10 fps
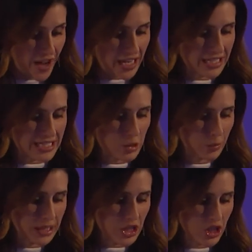finalist to
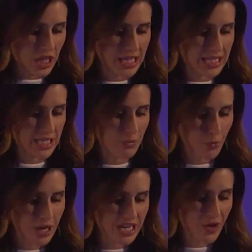pitch is
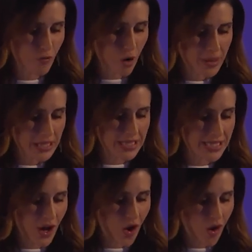Brendan
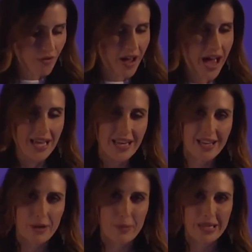Roberts of
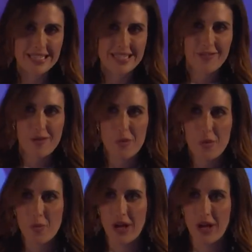Ada. Please give him a warm